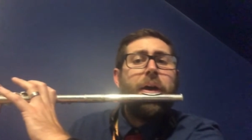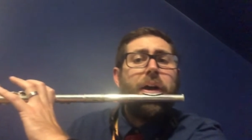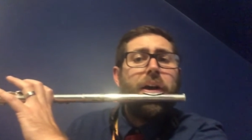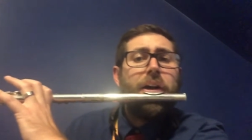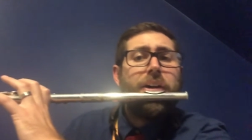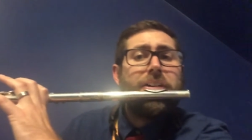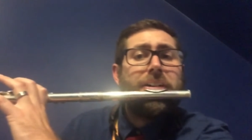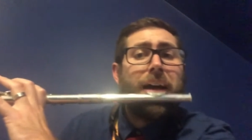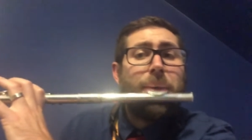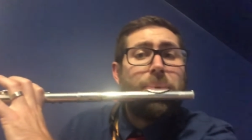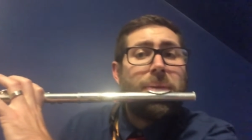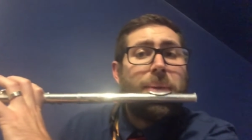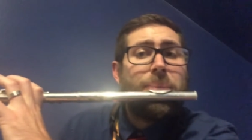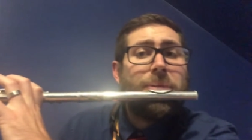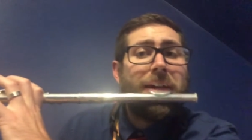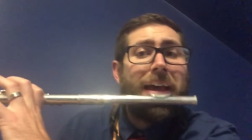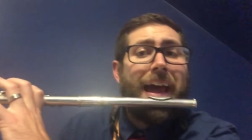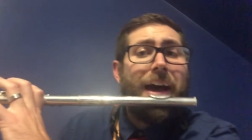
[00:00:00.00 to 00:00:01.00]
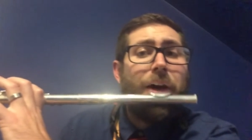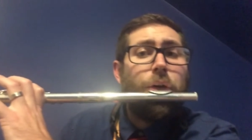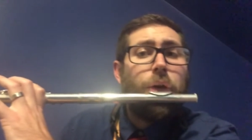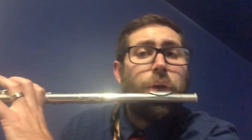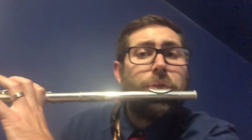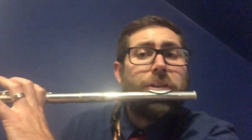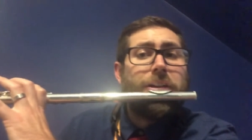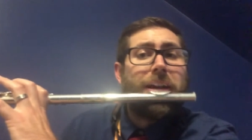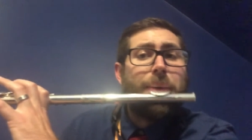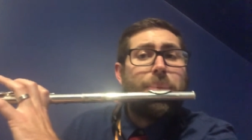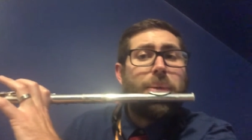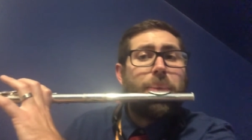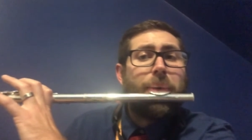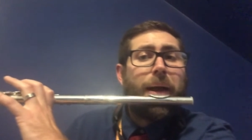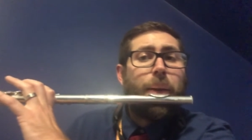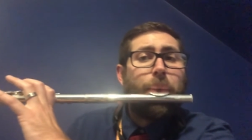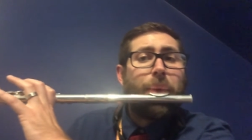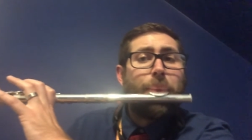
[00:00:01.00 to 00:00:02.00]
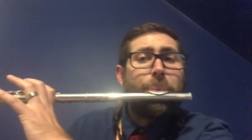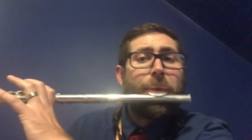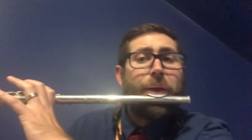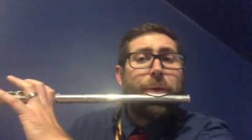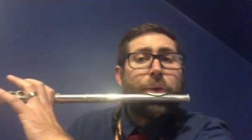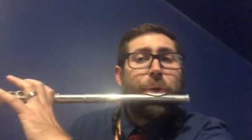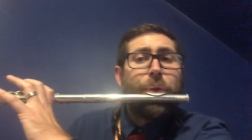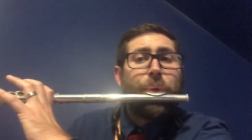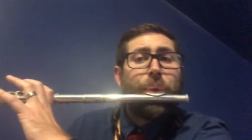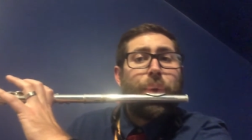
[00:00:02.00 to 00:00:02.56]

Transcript: and our top lip's out over top of the bottom lip, like this.